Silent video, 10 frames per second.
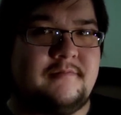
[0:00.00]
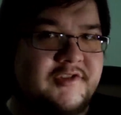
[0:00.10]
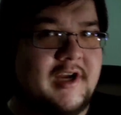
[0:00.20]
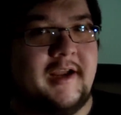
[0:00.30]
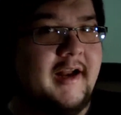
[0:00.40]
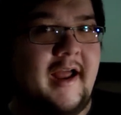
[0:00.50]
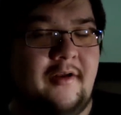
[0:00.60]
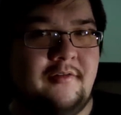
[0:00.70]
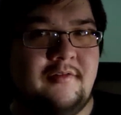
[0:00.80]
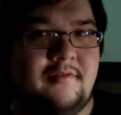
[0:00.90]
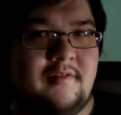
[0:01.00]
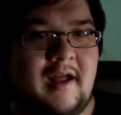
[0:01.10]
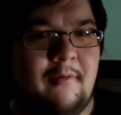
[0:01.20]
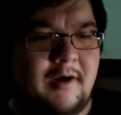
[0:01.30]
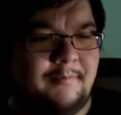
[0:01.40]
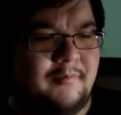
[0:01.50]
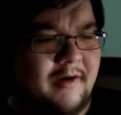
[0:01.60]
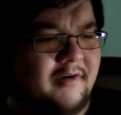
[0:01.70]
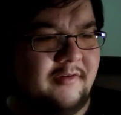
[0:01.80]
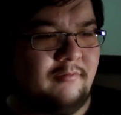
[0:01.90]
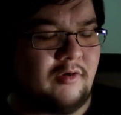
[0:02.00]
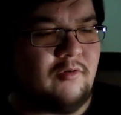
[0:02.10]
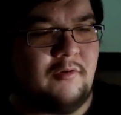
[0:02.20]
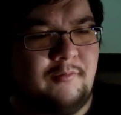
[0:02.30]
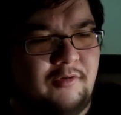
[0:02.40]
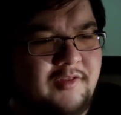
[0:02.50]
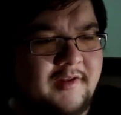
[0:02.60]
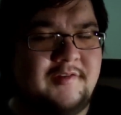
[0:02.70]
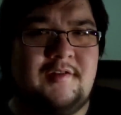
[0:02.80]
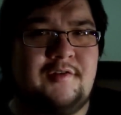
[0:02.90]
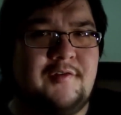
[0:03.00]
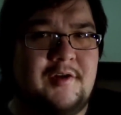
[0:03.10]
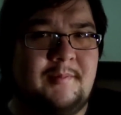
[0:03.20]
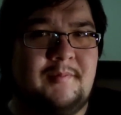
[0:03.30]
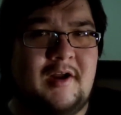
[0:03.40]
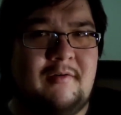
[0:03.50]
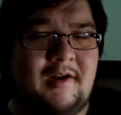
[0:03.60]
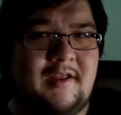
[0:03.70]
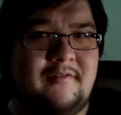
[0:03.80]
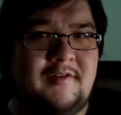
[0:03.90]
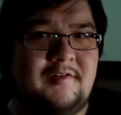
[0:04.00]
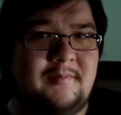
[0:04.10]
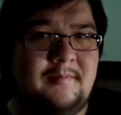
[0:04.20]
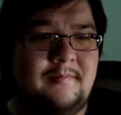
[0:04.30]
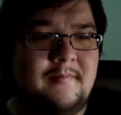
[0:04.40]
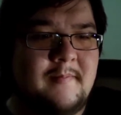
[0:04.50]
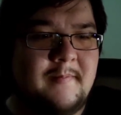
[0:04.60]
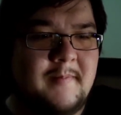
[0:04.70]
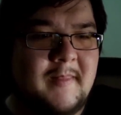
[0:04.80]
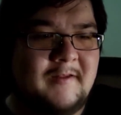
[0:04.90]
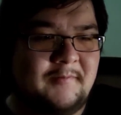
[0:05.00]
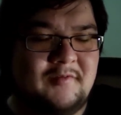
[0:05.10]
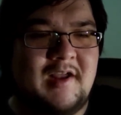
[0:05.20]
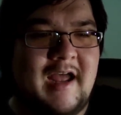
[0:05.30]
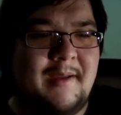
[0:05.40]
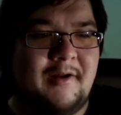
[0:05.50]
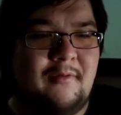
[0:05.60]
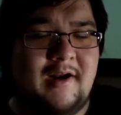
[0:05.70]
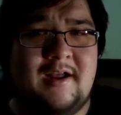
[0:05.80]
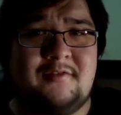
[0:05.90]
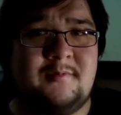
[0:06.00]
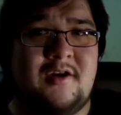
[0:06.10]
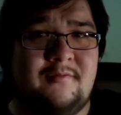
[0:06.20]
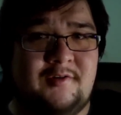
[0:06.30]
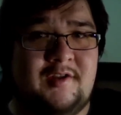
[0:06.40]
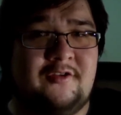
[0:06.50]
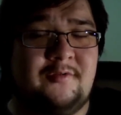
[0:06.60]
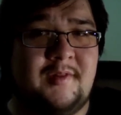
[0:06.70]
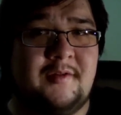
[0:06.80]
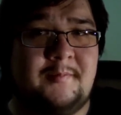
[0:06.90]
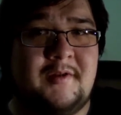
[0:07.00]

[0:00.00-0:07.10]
check it out. I want to I want to record more thoughts on this film, but I want to give it some... some time, and I want to have some conversations with other